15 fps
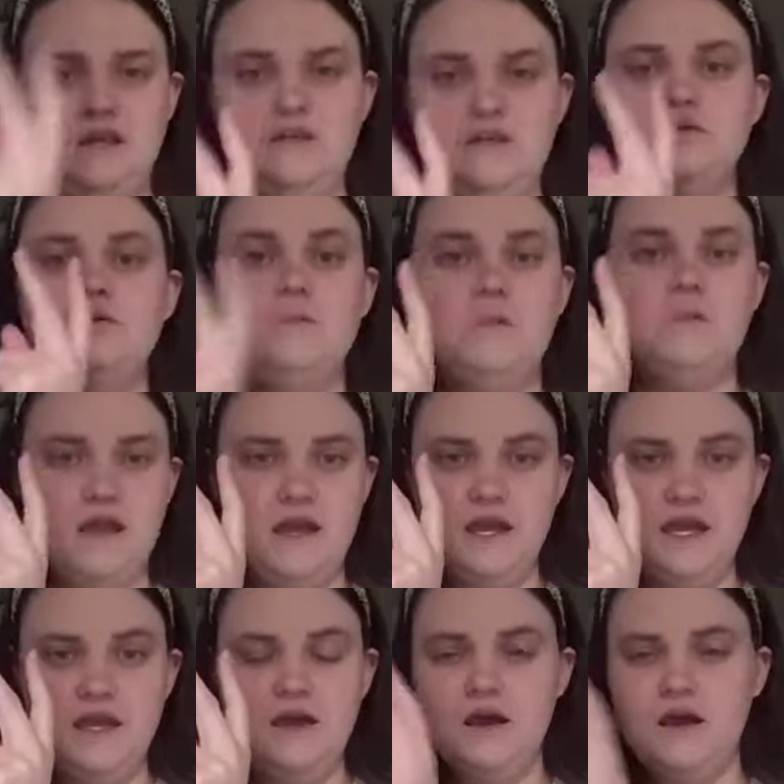Either
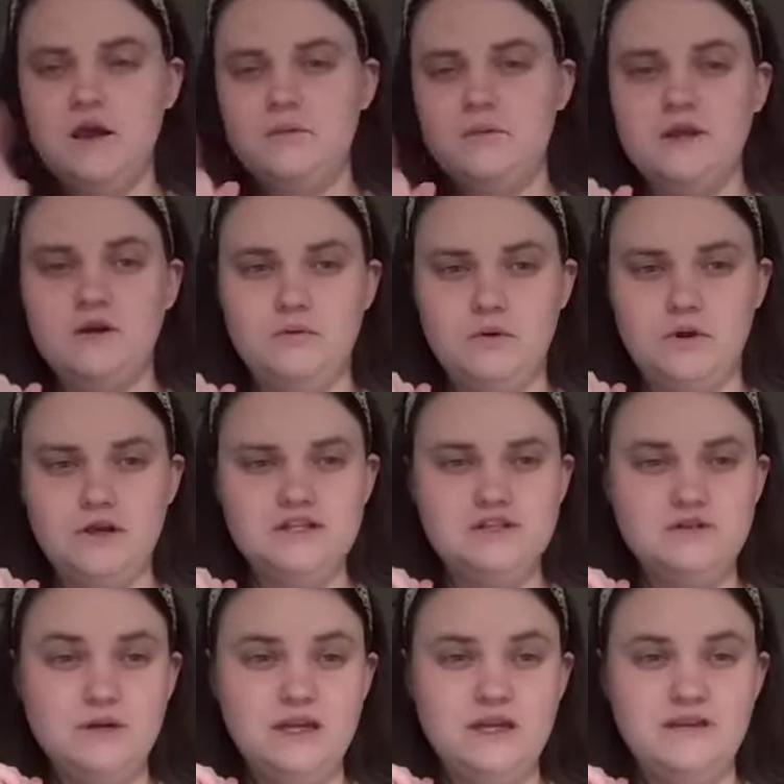way, um, it'll work.
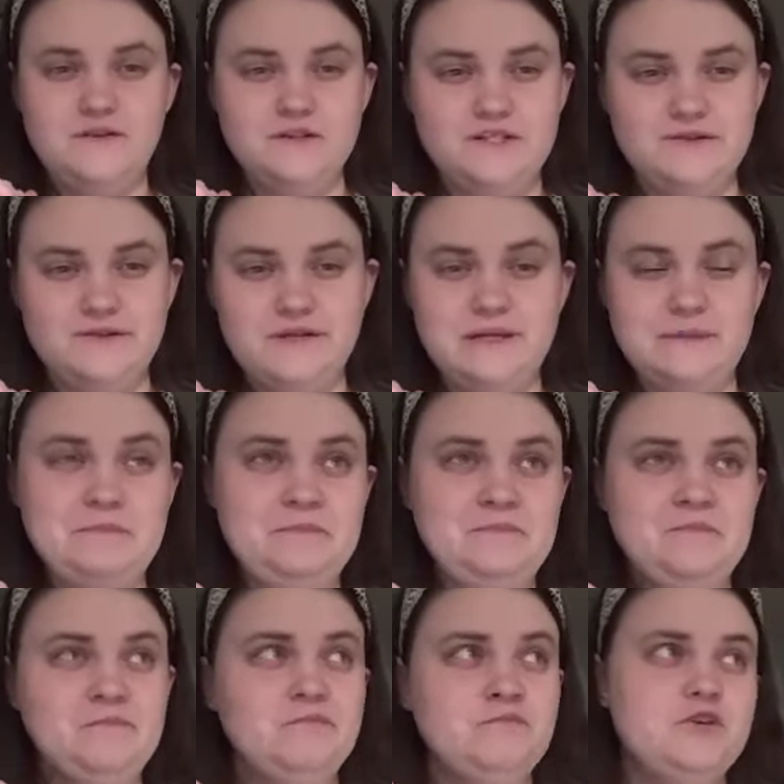So, like if you're doing,
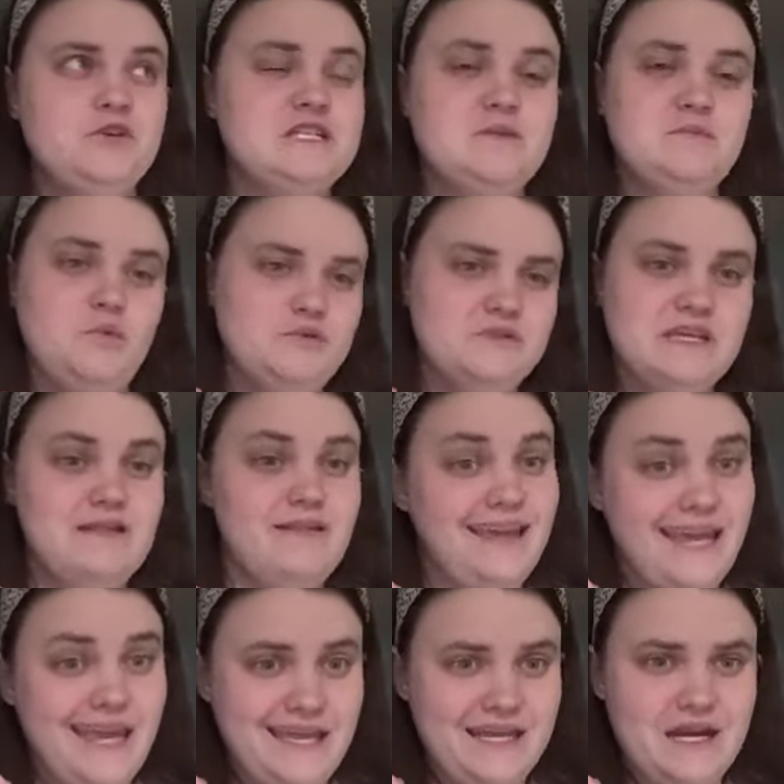for example, we'll say
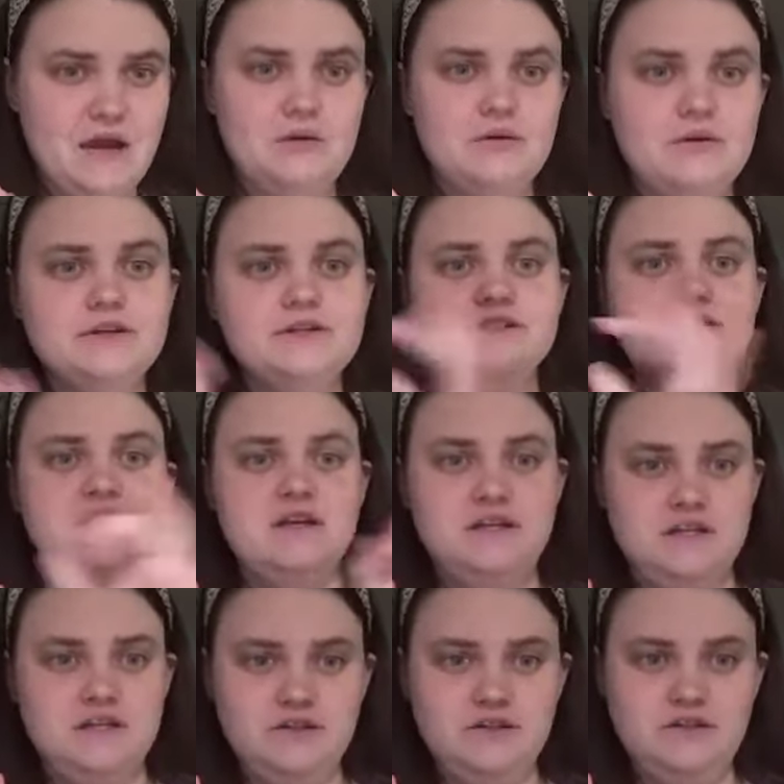like eight hours,
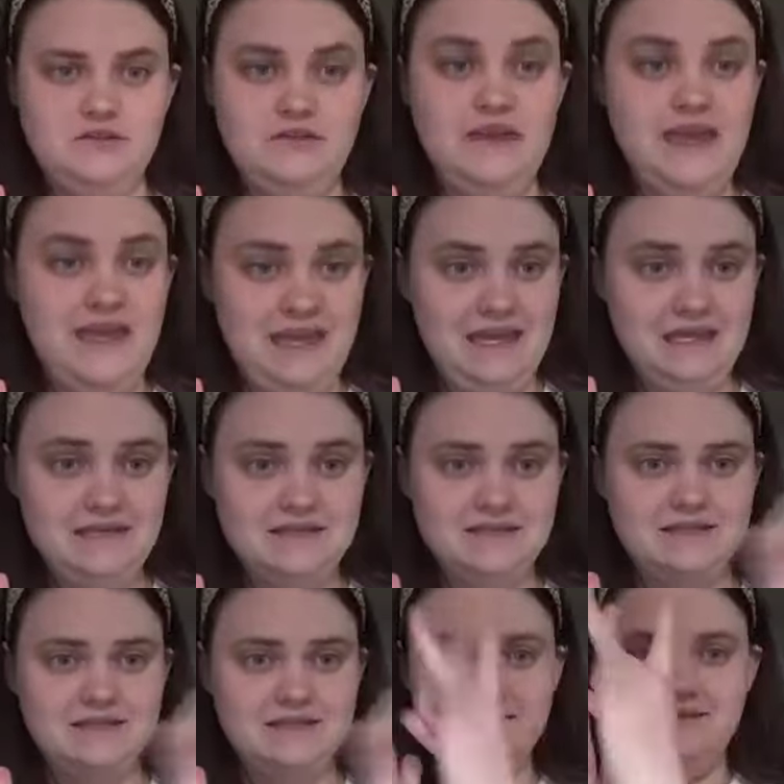do the
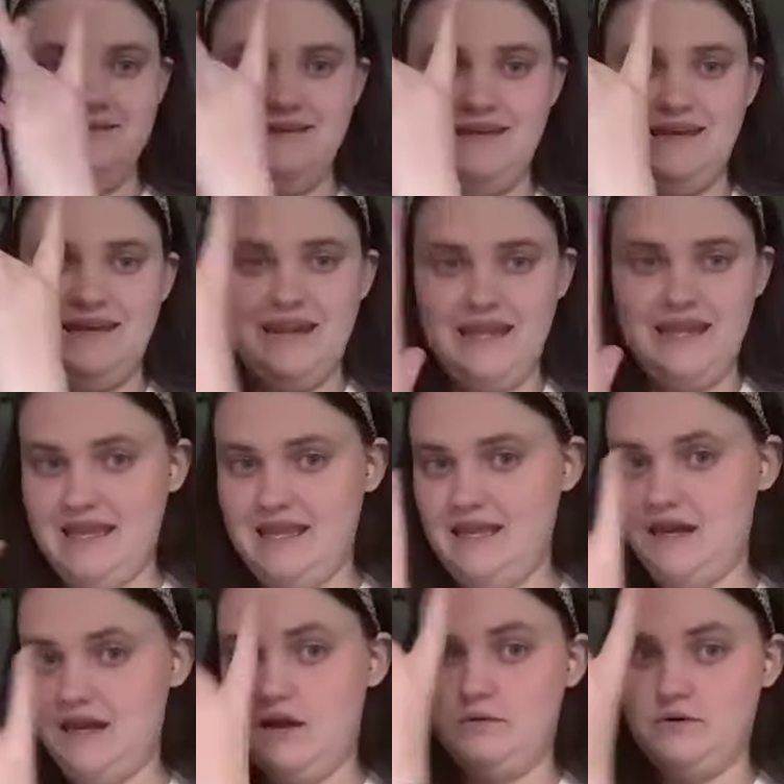eight,
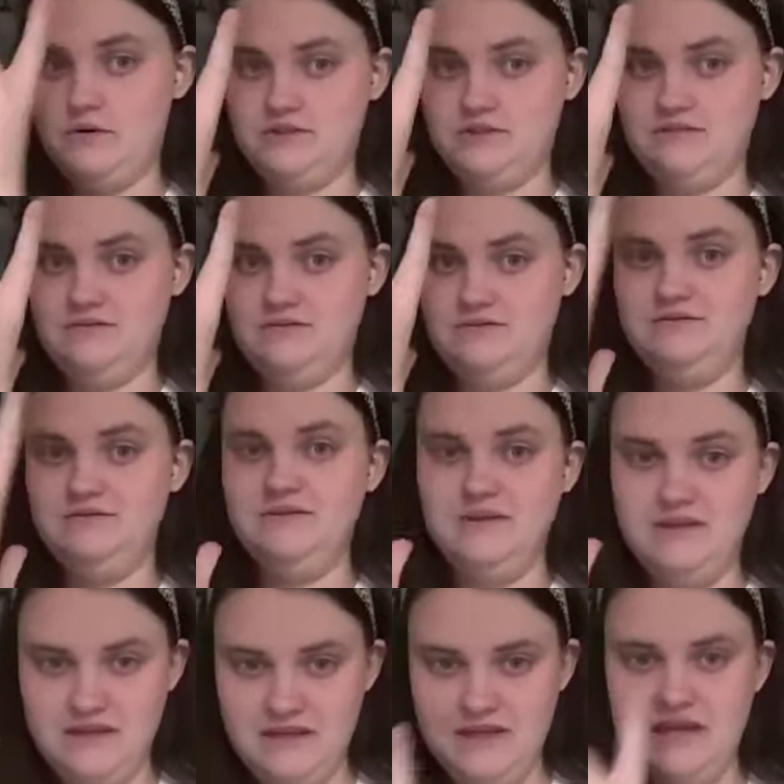eight hours,
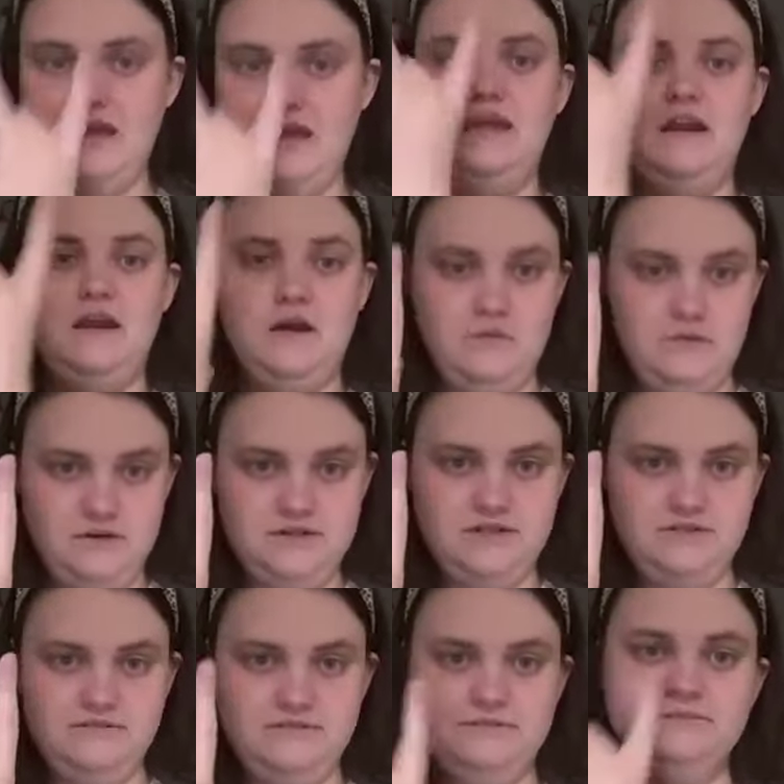eight
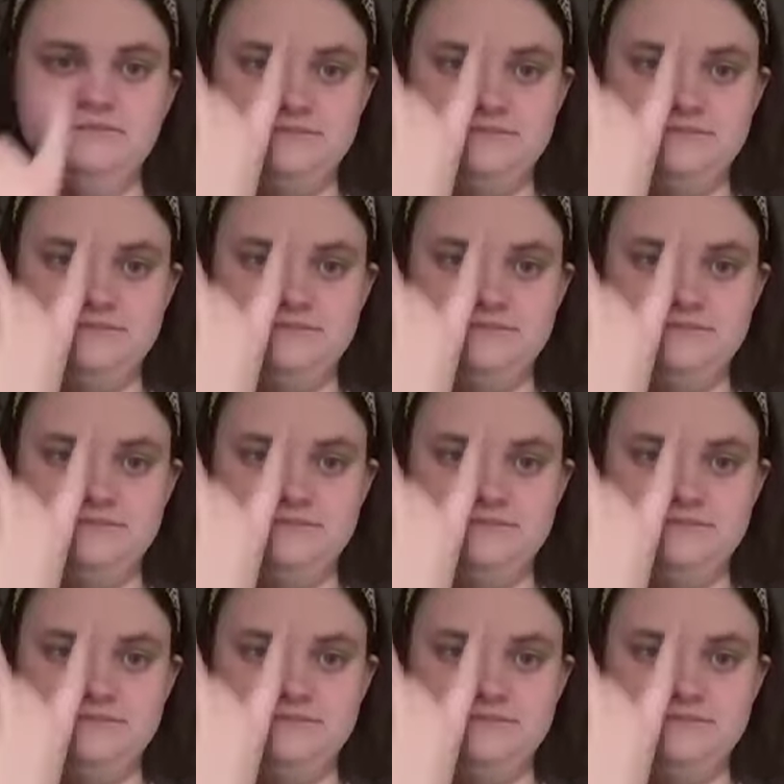hours.